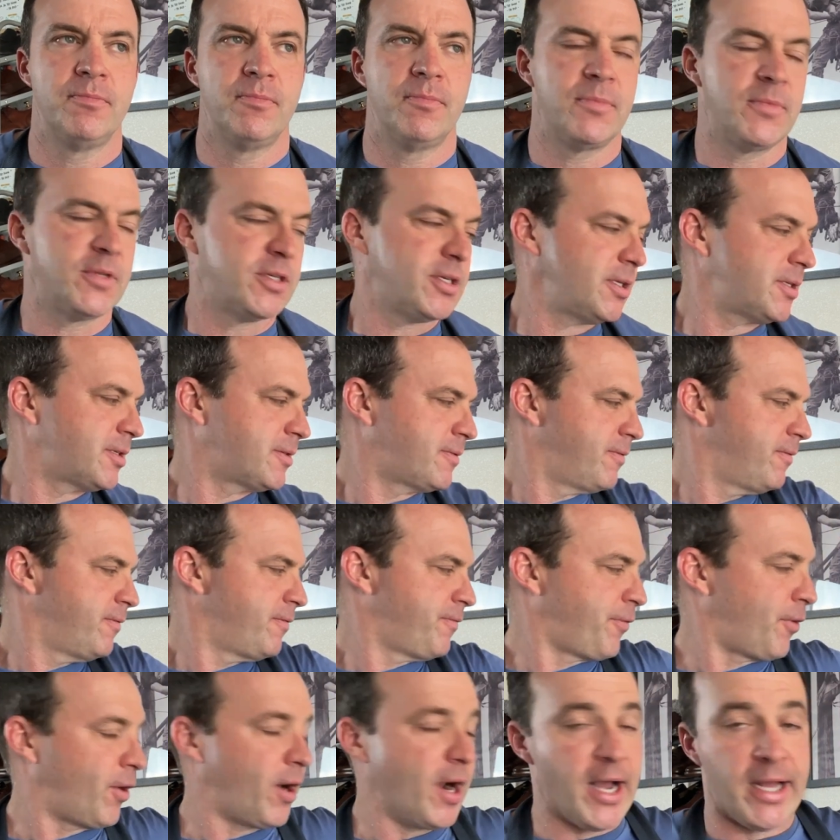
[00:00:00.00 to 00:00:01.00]
just
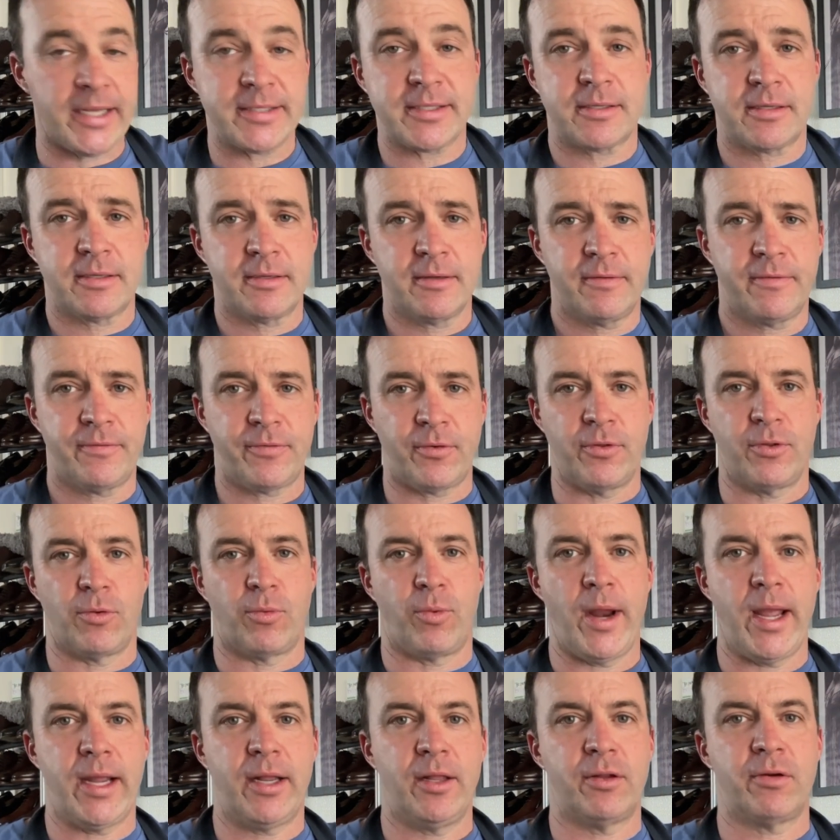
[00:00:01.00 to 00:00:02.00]
for us, for the
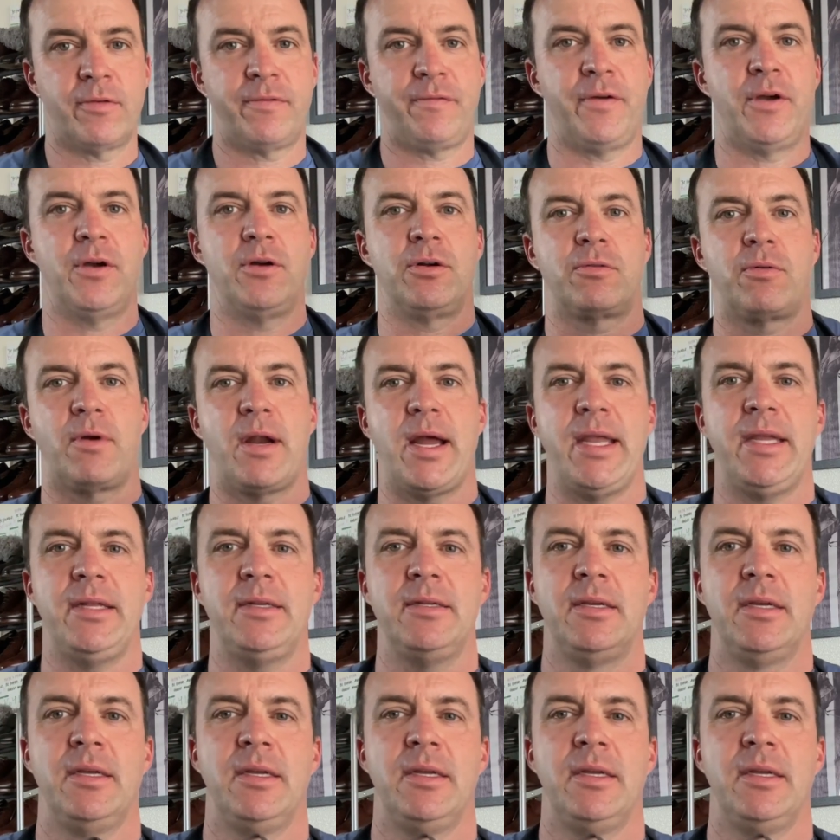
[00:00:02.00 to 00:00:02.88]
regular folk, right,